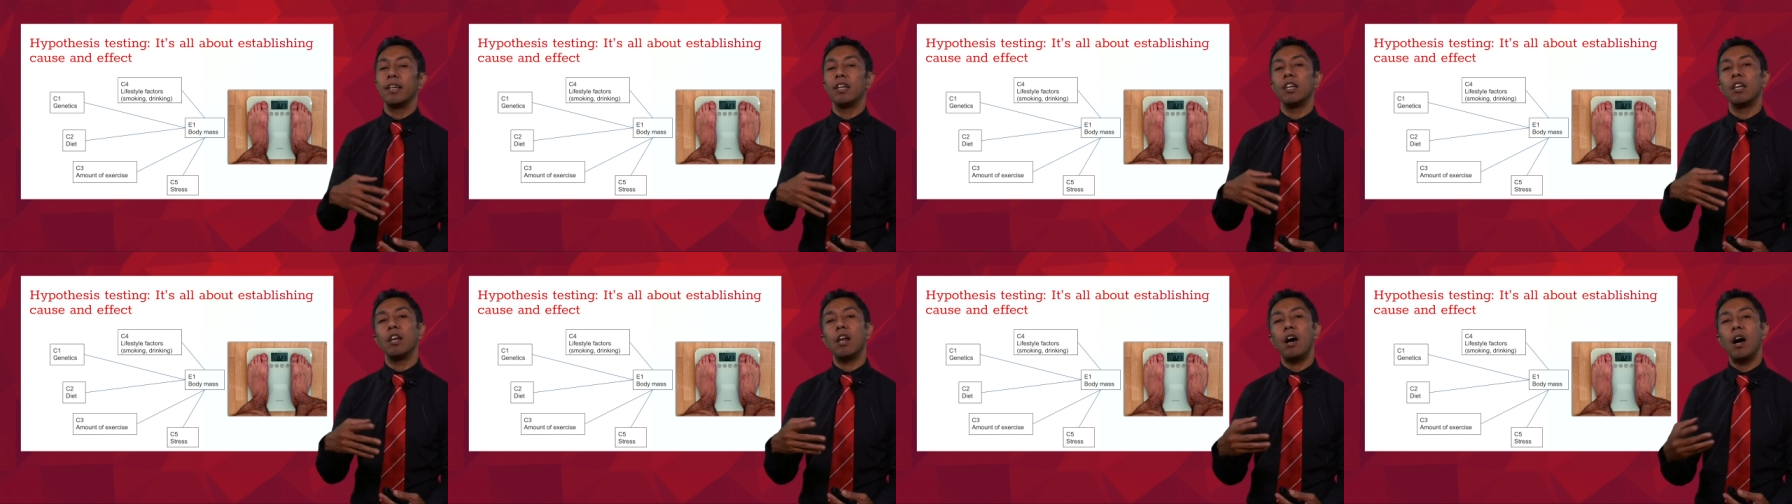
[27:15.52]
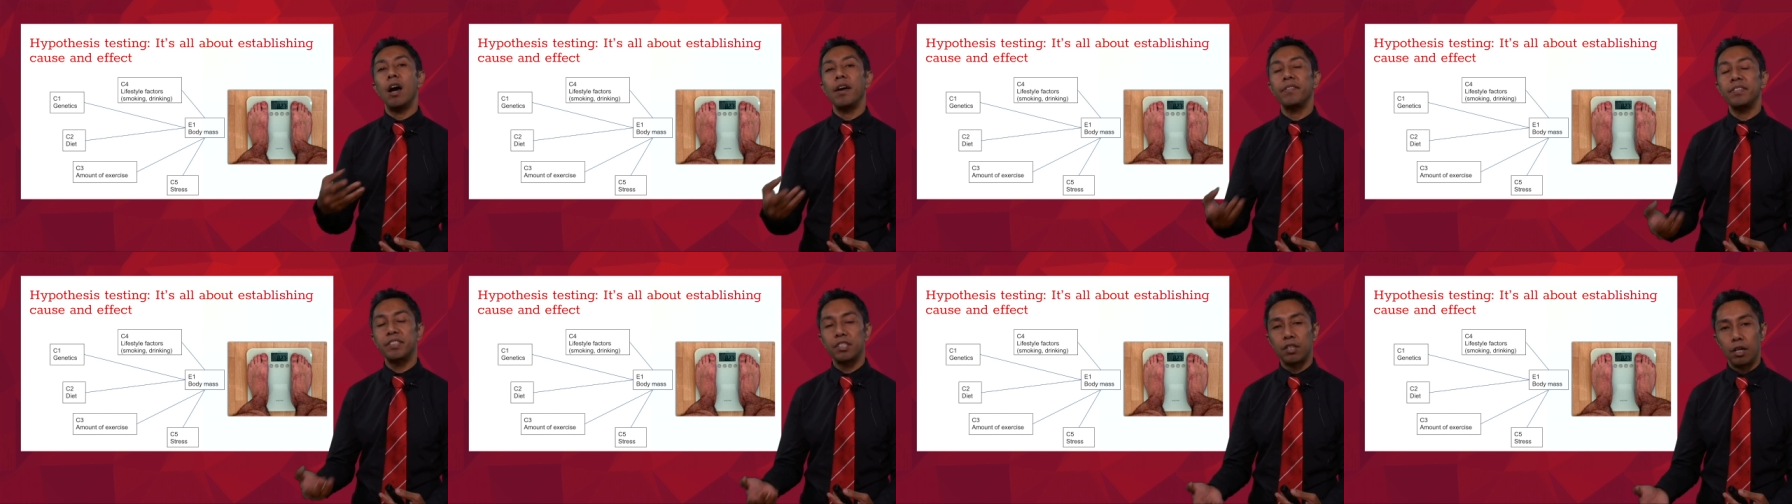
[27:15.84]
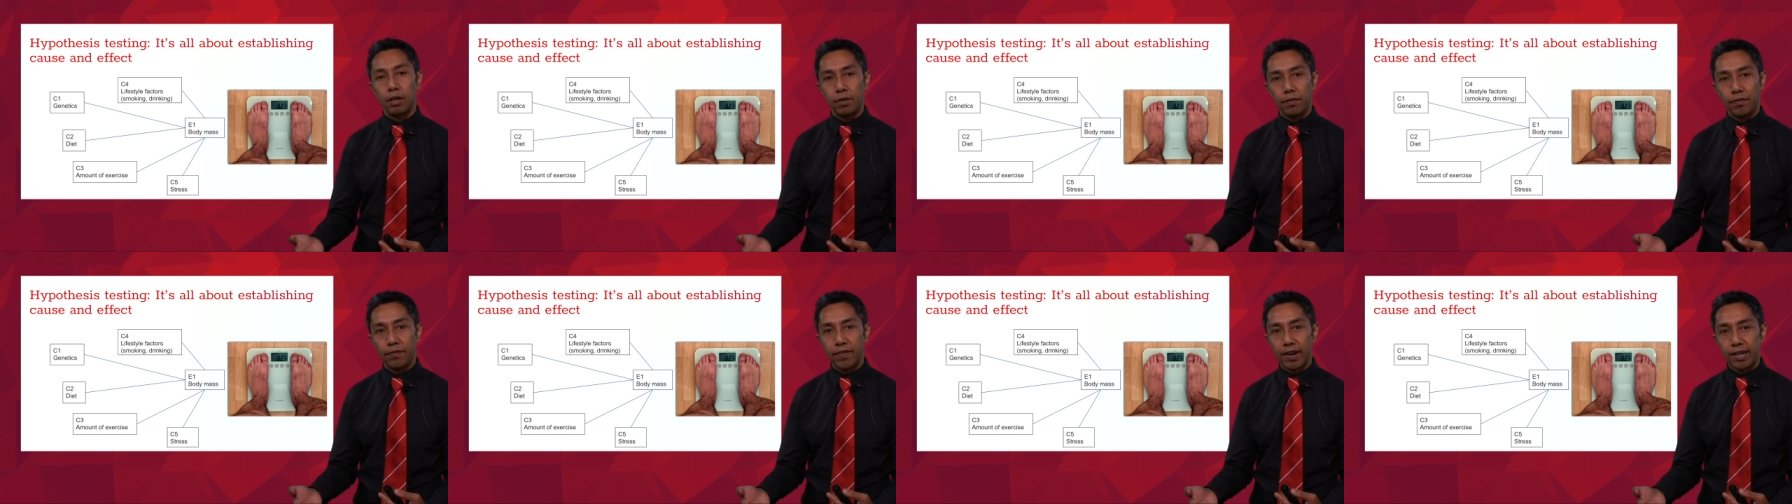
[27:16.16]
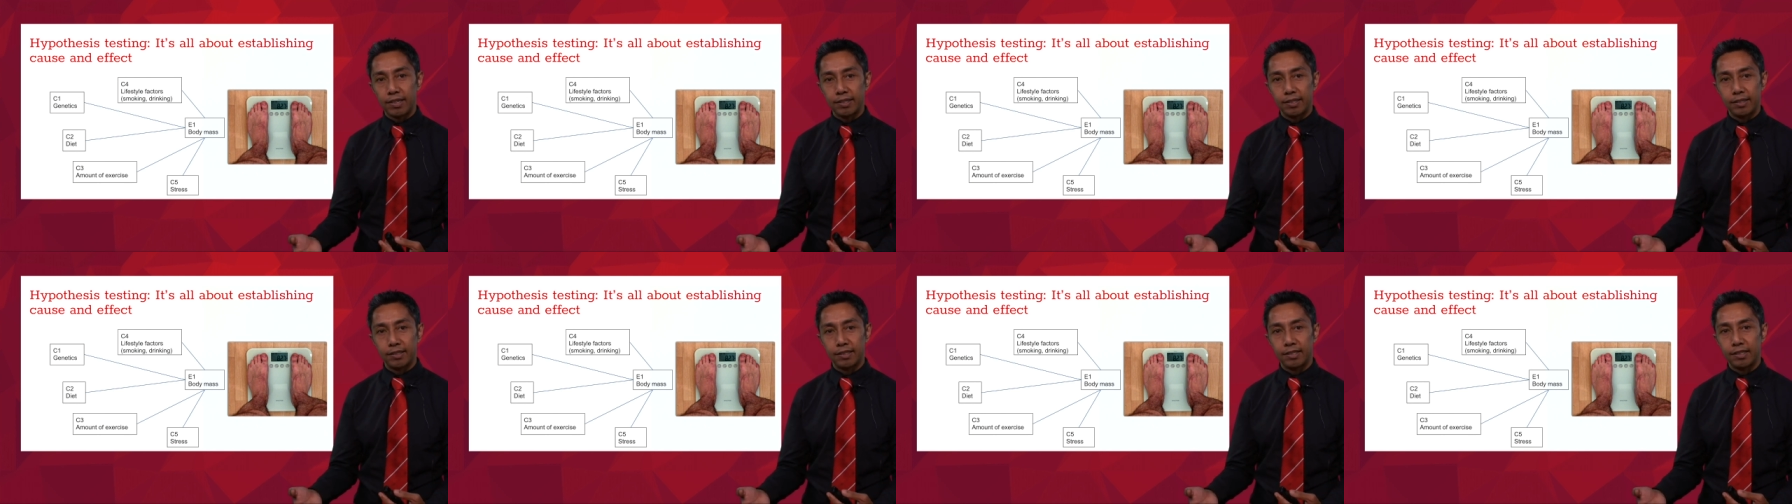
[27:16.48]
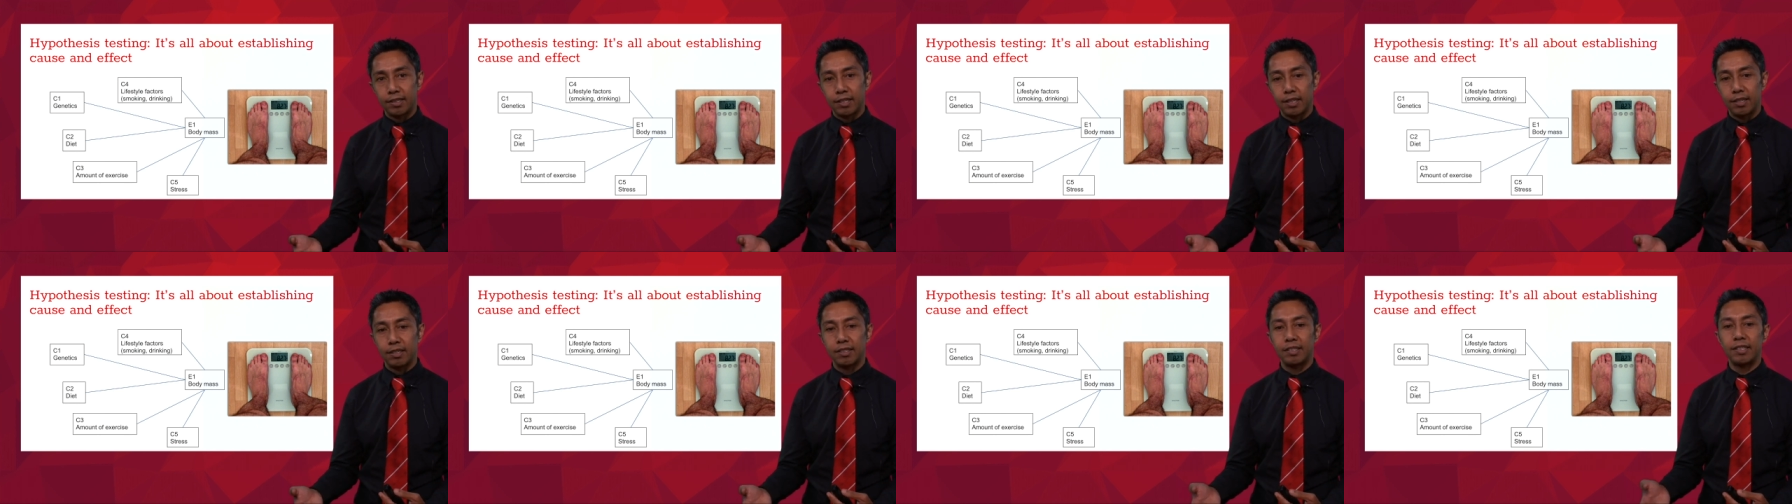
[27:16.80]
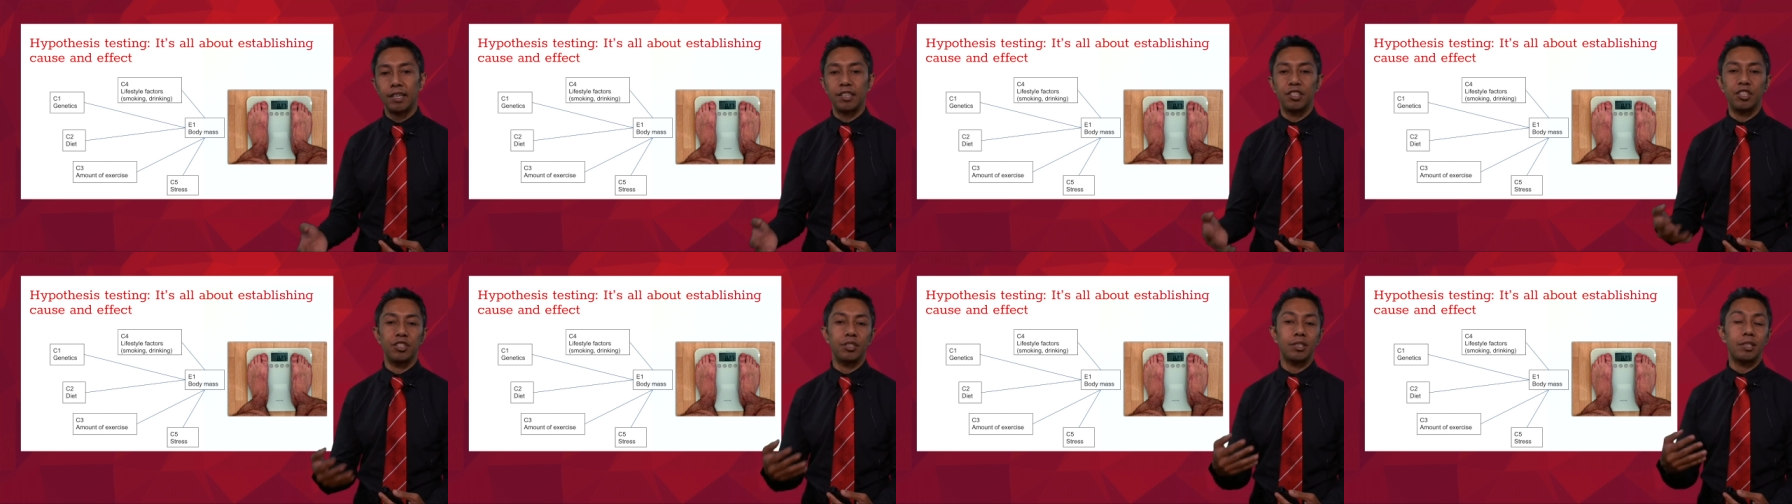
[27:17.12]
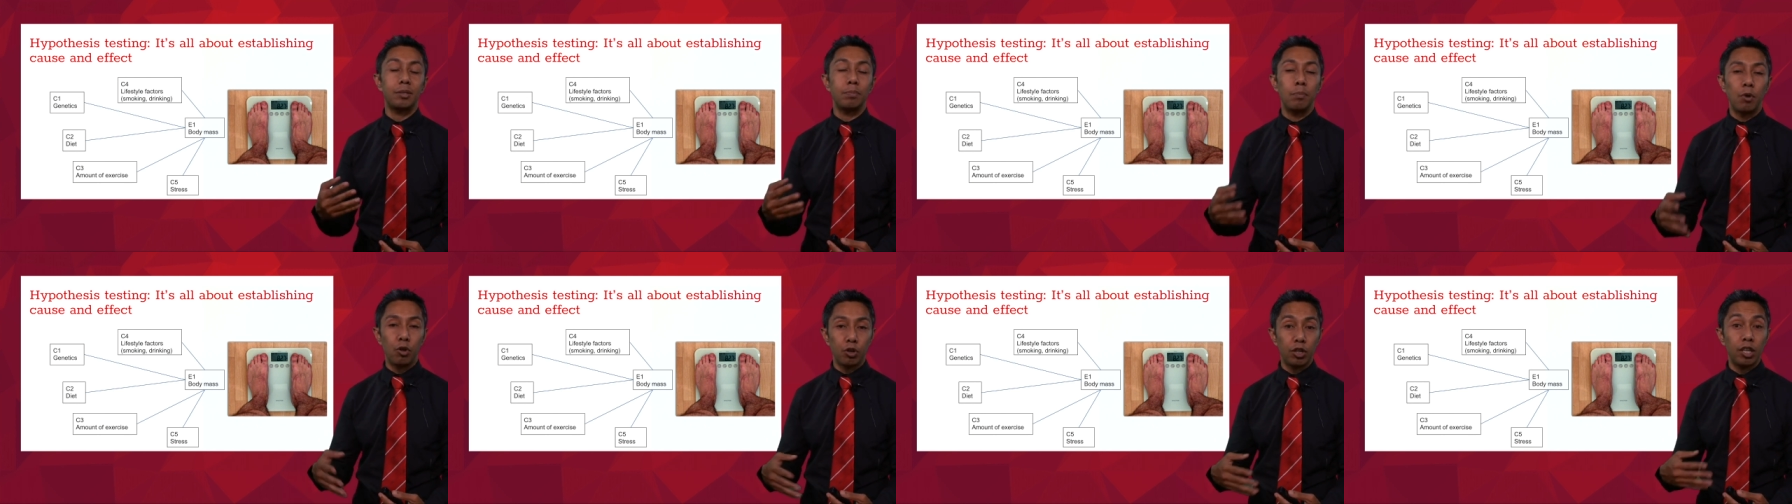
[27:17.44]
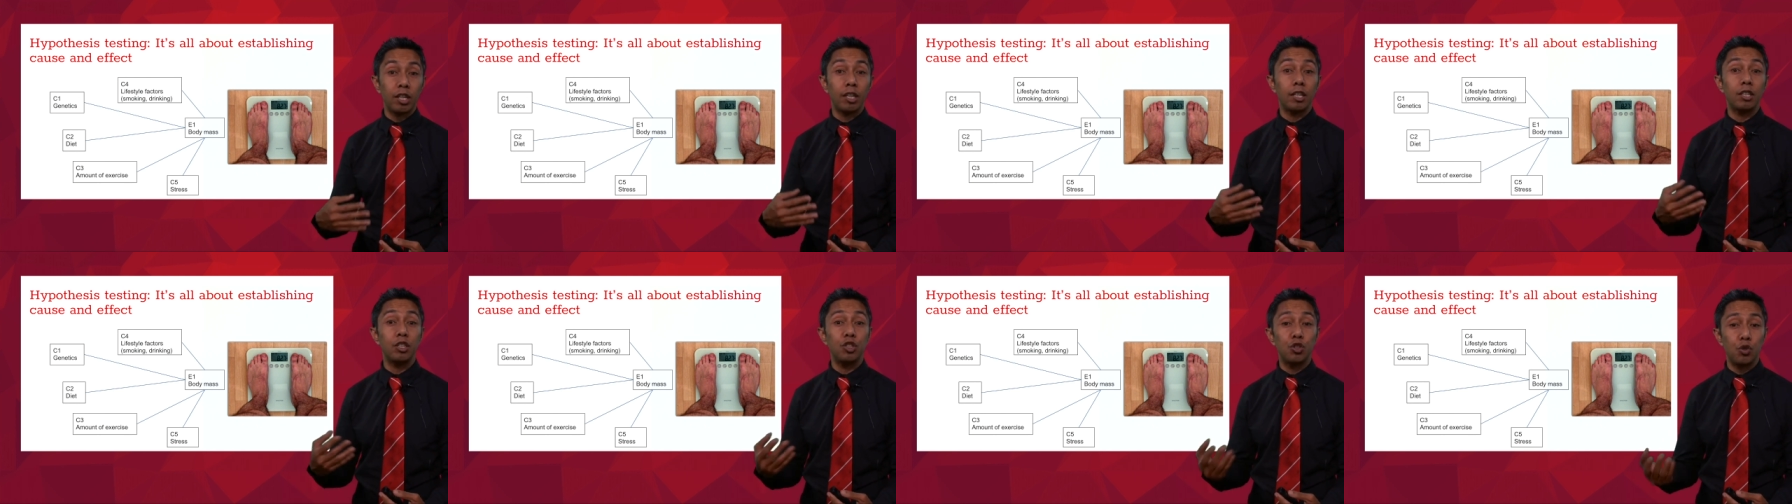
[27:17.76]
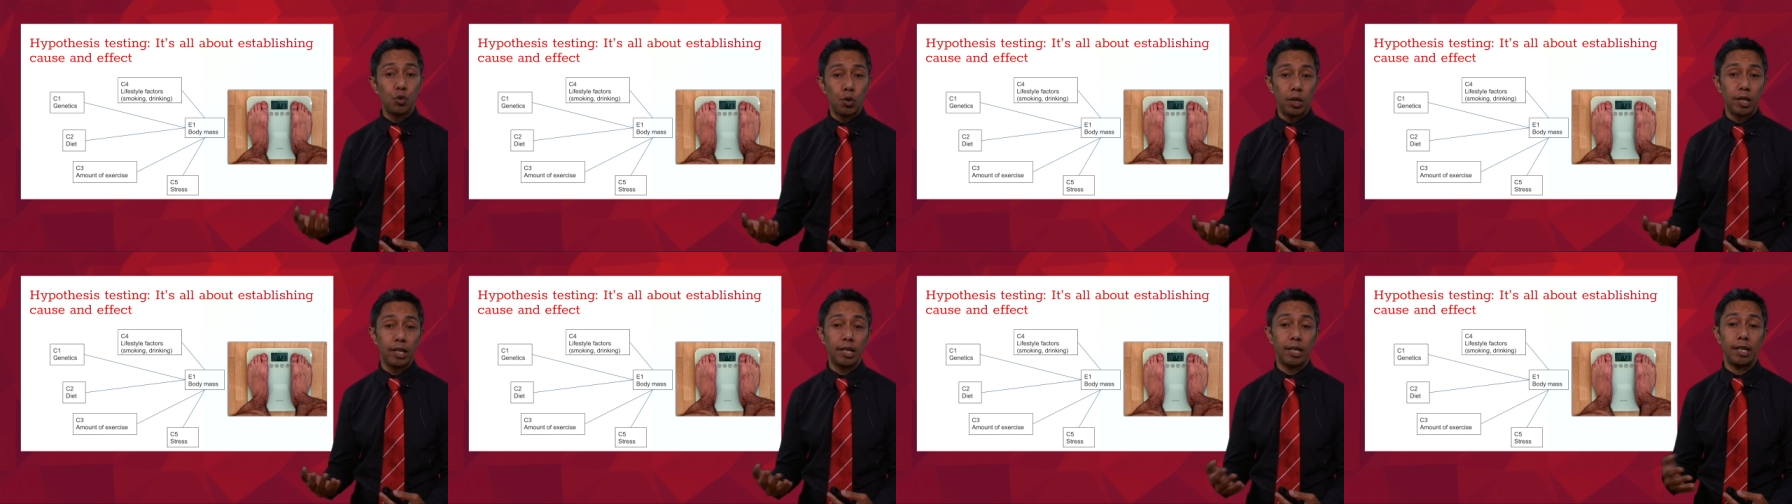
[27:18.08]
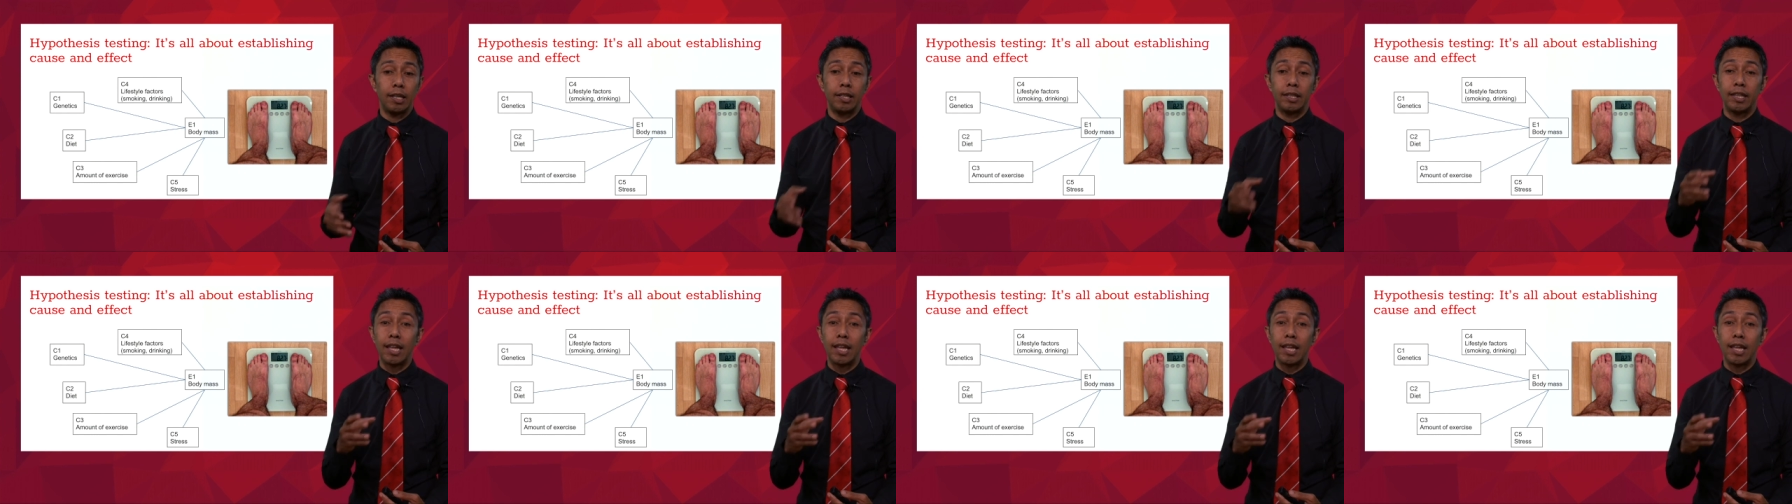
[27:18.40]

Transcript: lifestyle factors such as smoking and drinking,